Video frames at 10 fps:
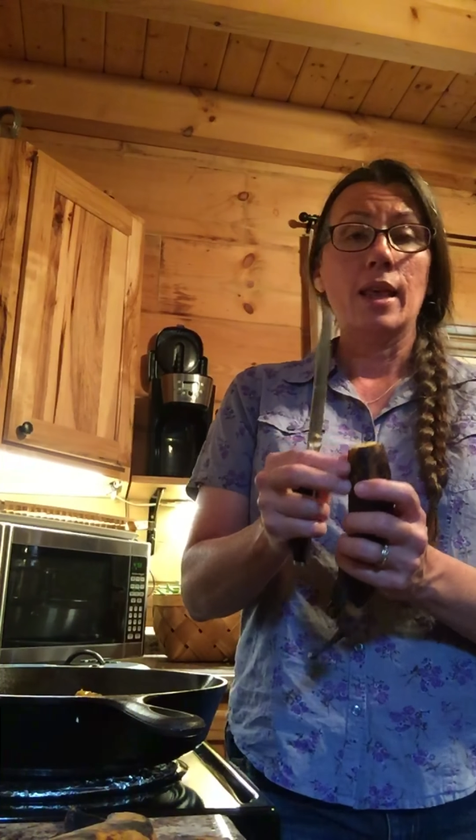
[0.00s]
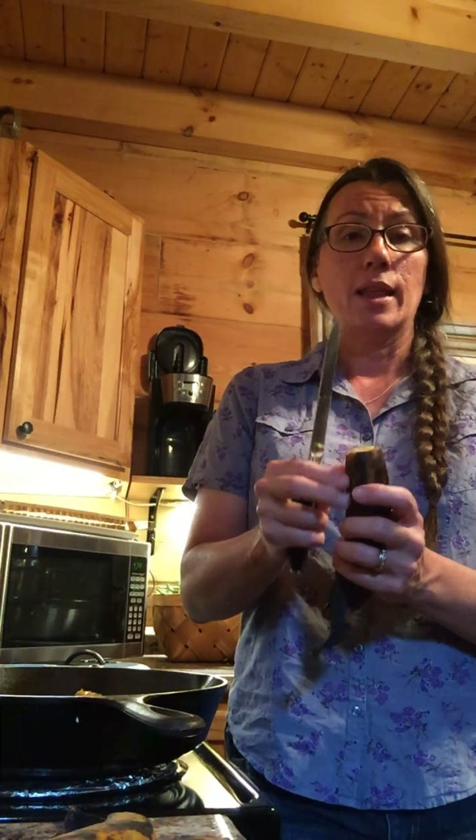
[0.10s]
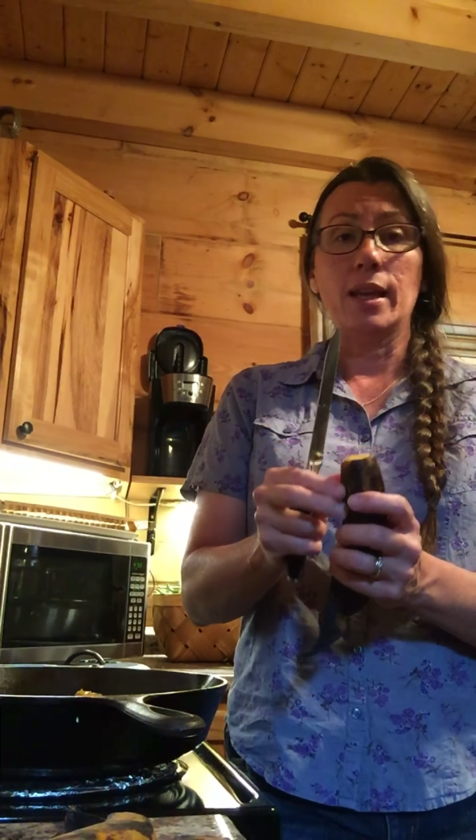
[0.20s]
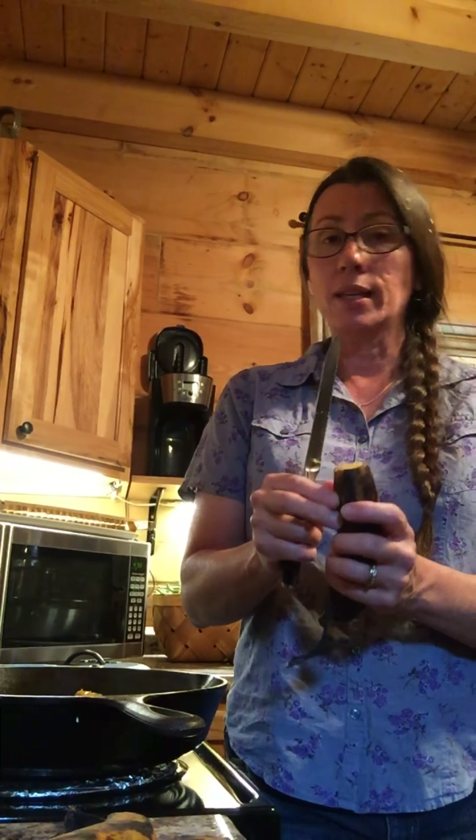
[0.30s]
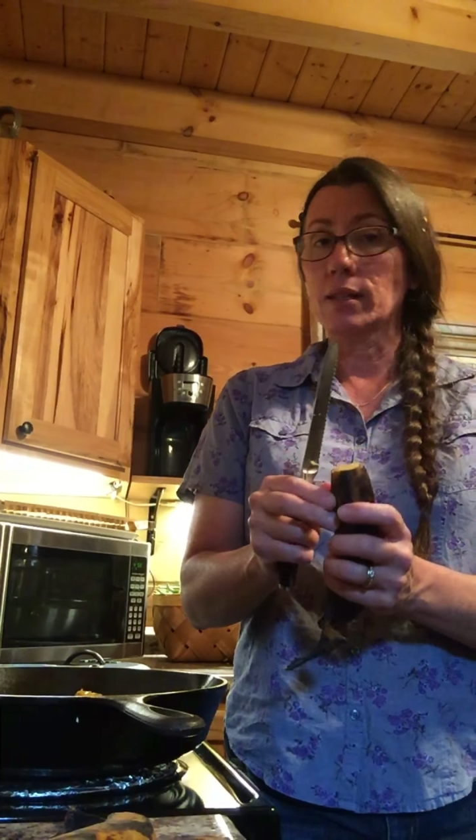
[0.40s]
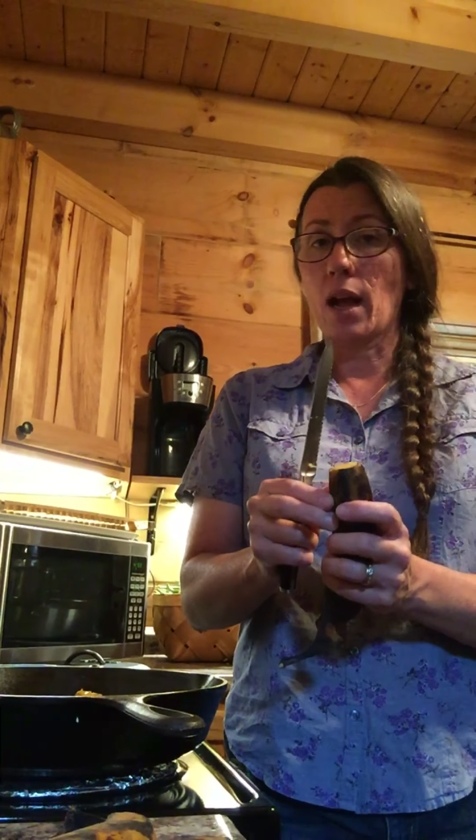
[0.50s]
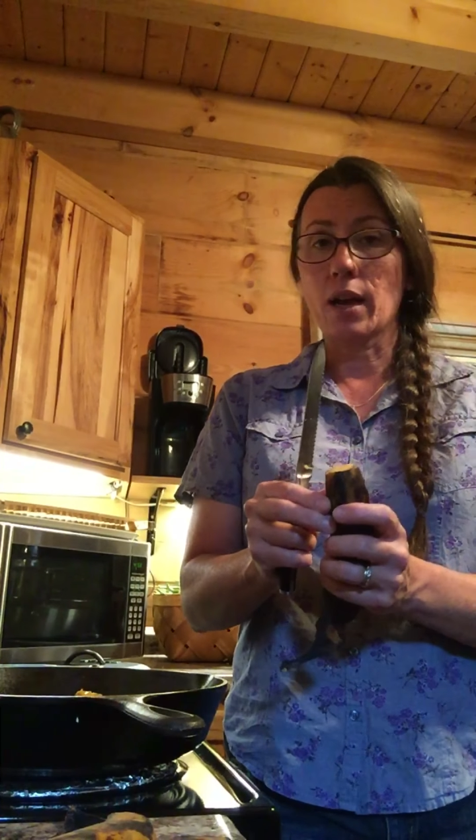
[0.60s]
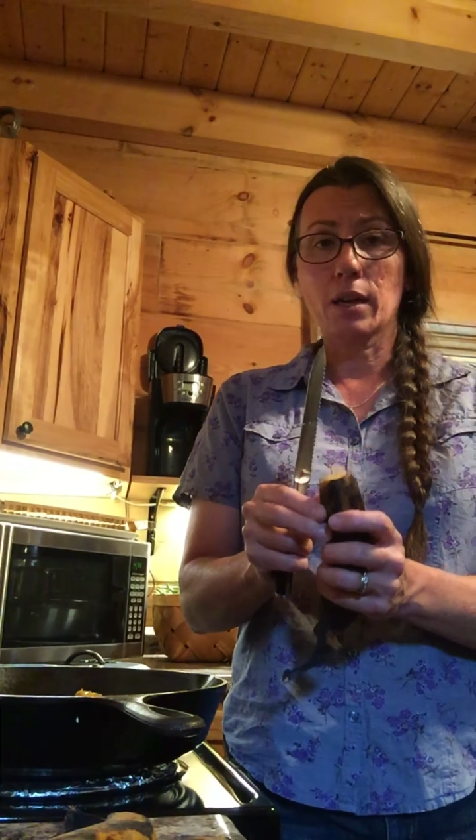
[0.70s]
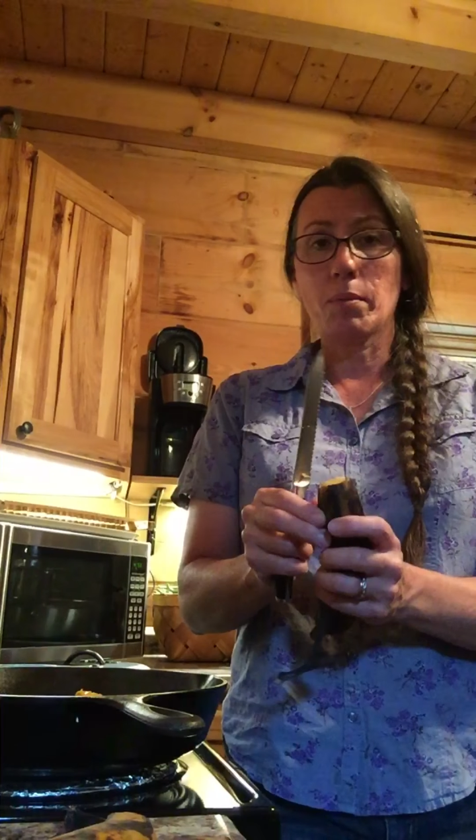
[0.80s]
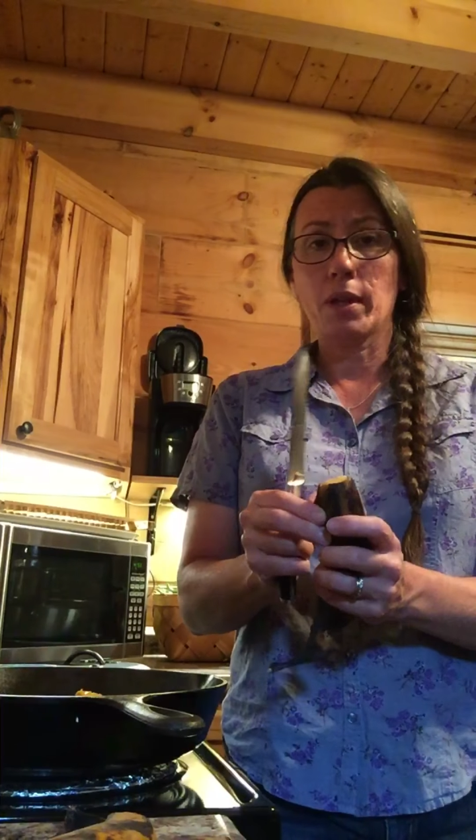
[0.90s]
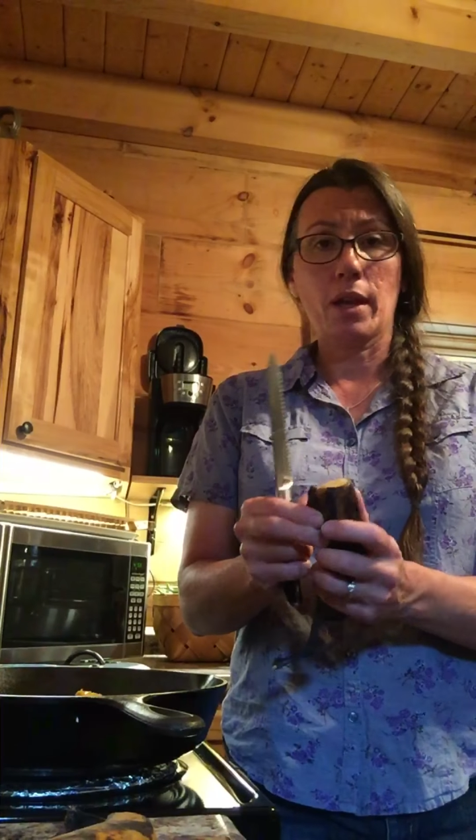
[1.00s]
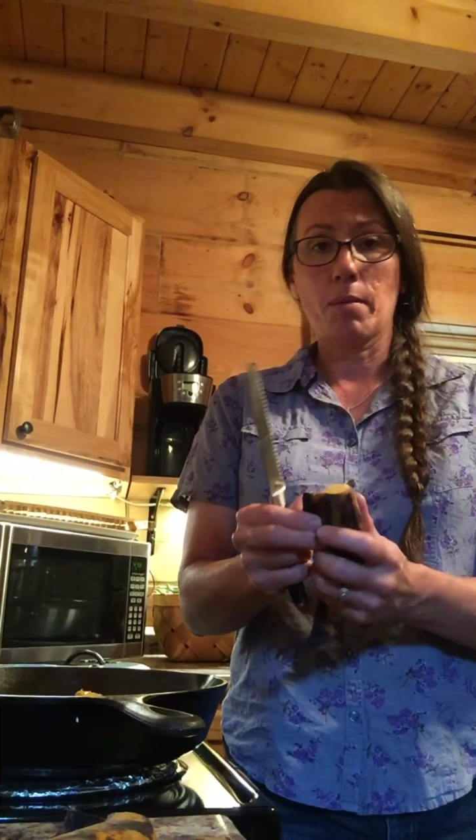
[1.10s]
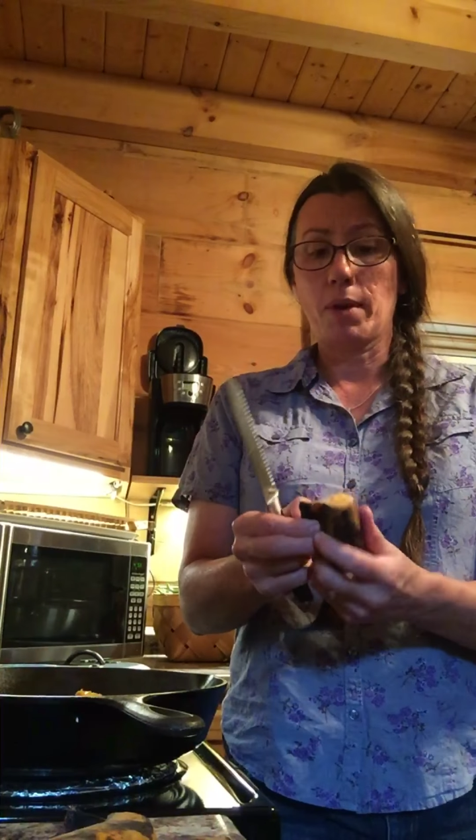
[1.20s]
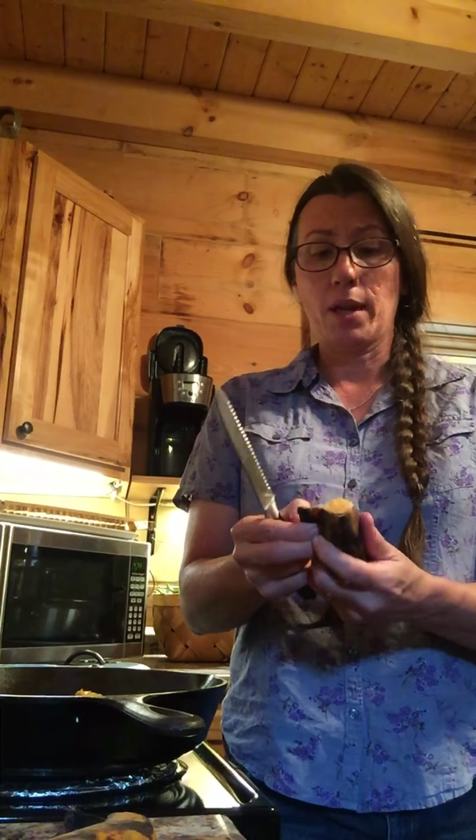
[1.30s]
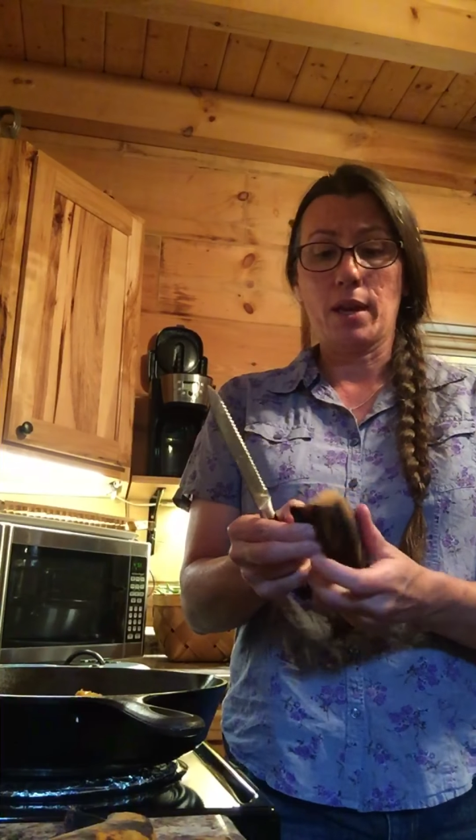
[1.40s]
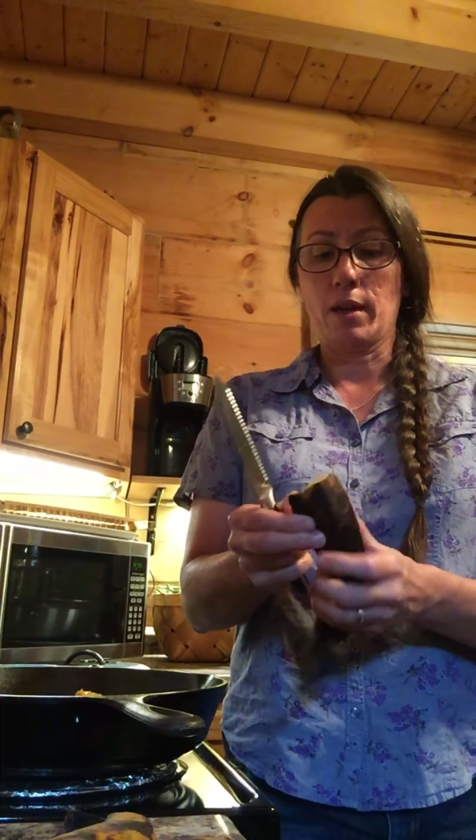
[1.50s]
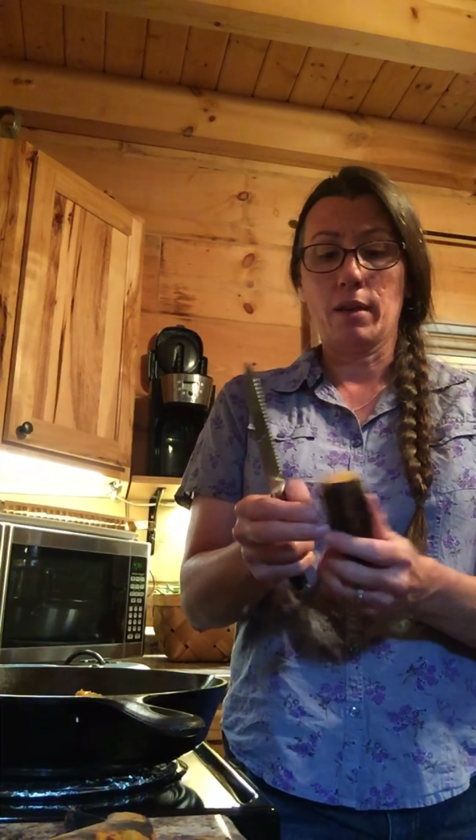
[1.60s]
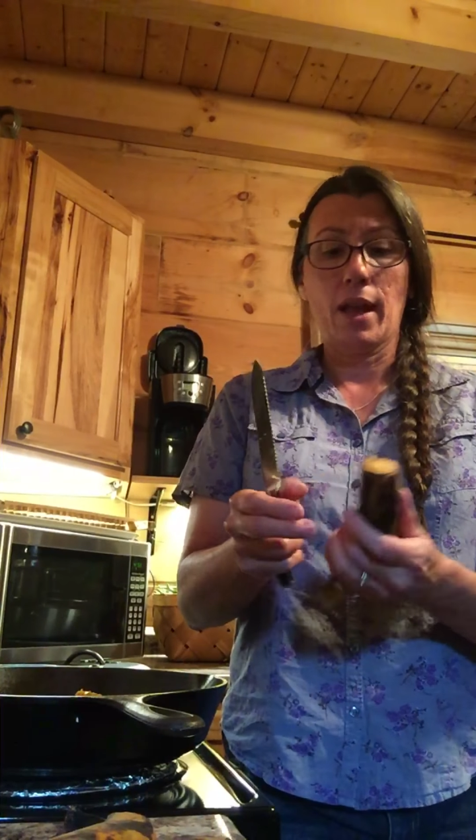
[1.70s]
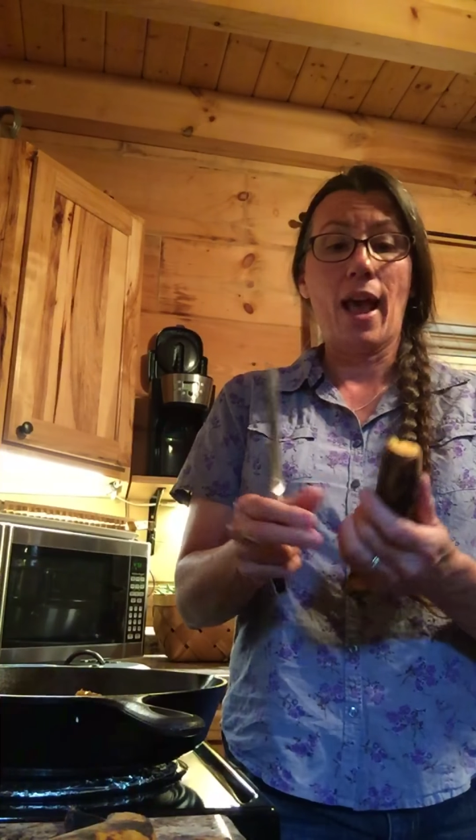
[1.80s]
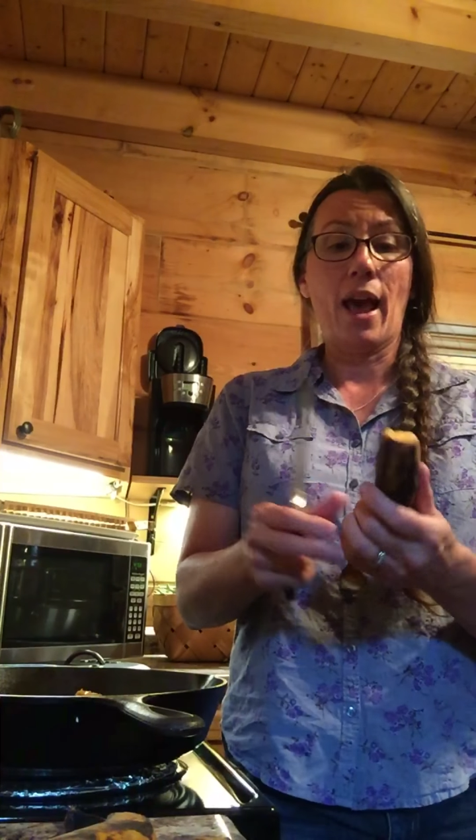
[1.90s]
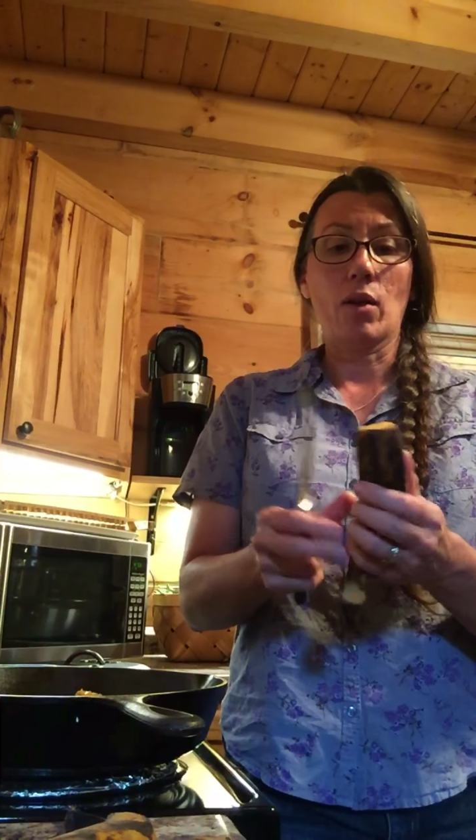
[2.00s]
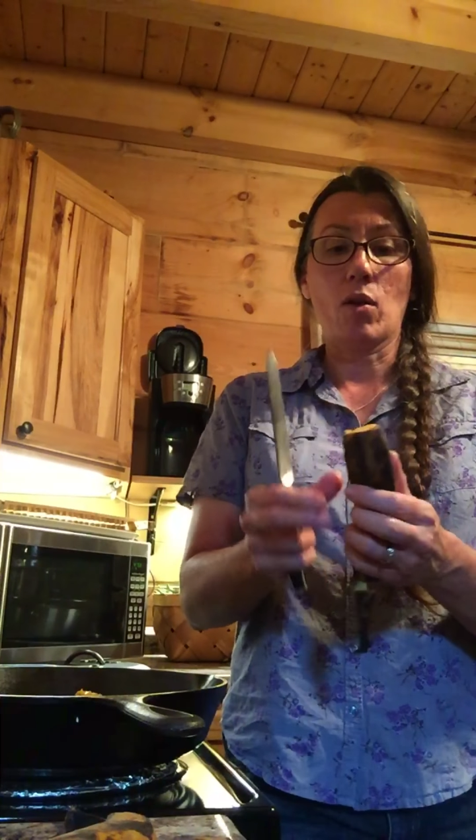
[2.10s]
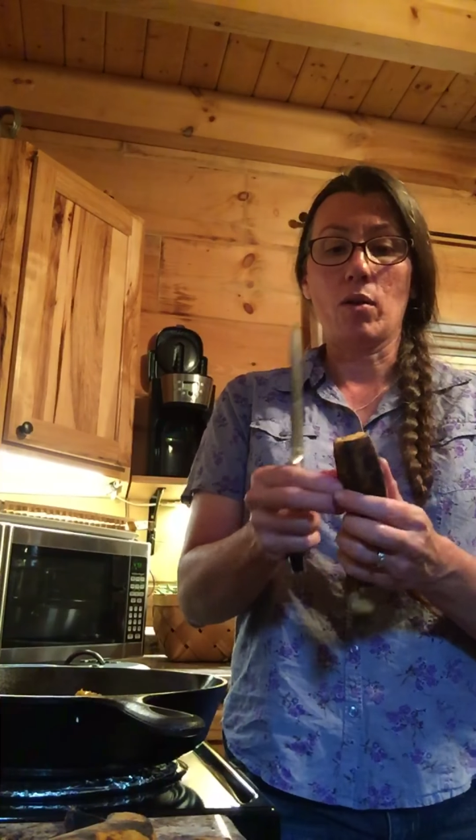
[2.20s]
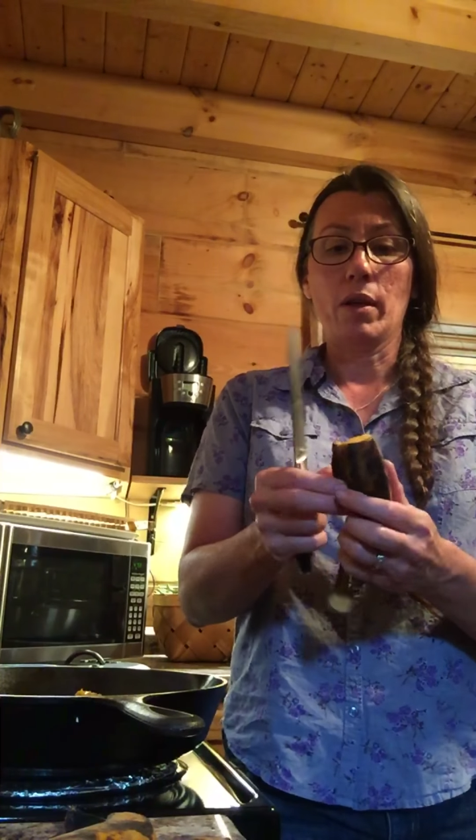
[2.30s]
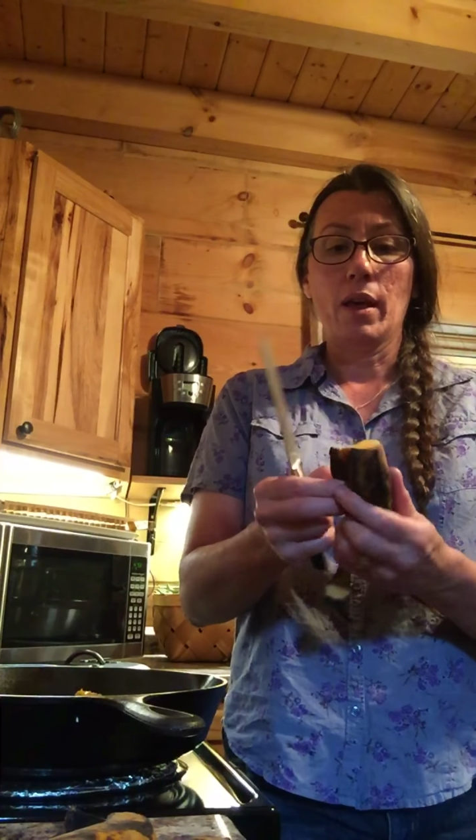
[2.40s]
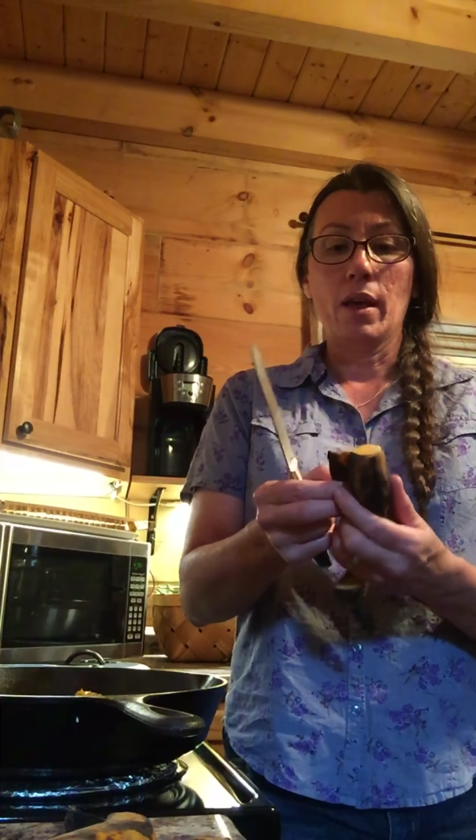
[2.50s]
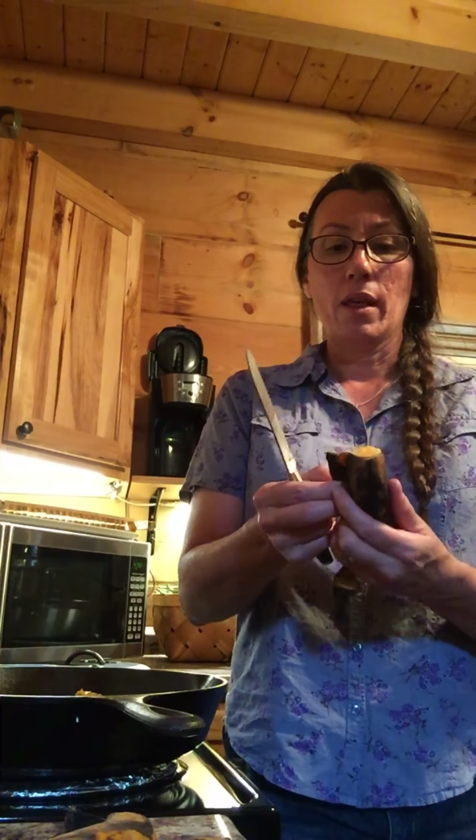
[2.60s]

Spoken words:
It is not going to peel like a banana at all.